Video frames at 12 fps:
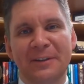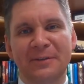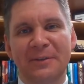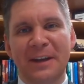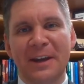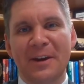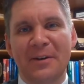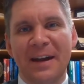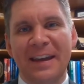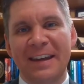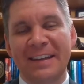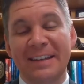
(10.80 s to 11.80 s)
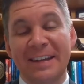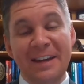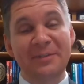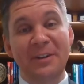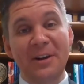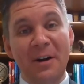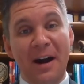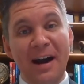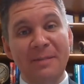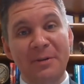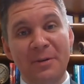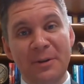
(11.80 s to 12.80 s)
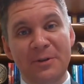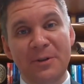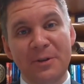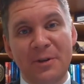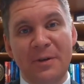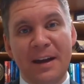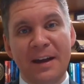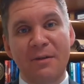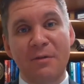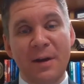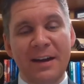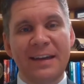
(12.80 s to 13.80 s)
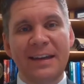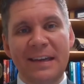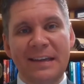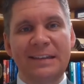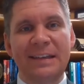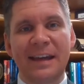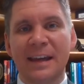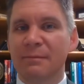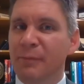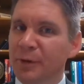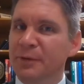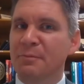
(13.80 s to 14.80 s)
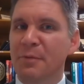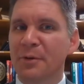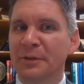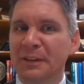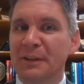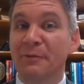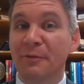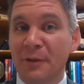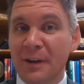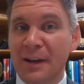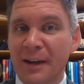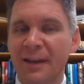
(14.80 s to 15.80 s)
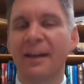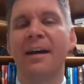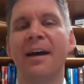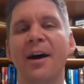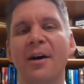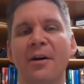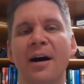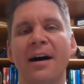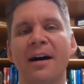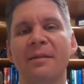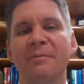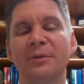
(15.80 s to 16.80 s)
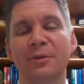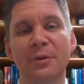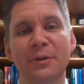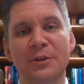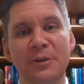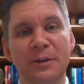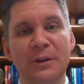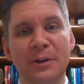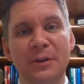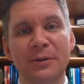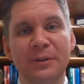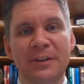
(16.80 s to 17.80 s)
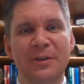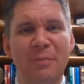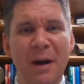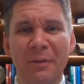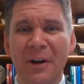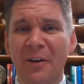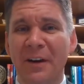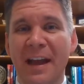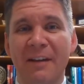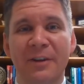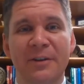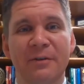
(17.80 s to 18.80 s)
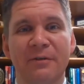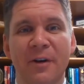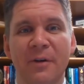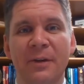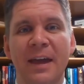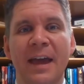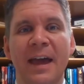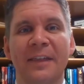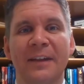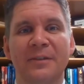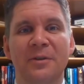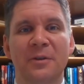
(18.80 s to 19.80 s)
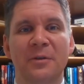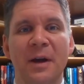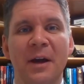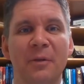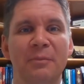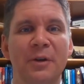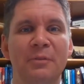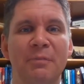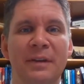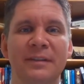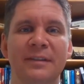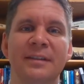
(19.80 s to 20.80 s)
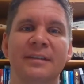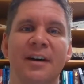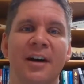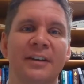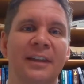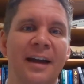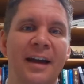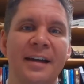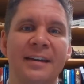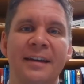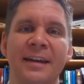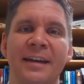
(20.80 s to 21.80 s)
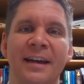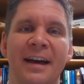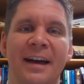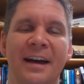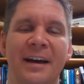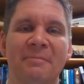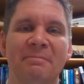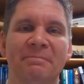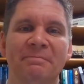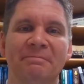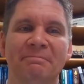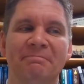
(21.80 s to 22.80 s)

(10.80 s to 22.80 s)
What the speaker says: this video. And in today's video, I'm going to show you a quick, easy, and most importantly, free tool that you can use that you probably already have on your phone. It's going to help your business online. And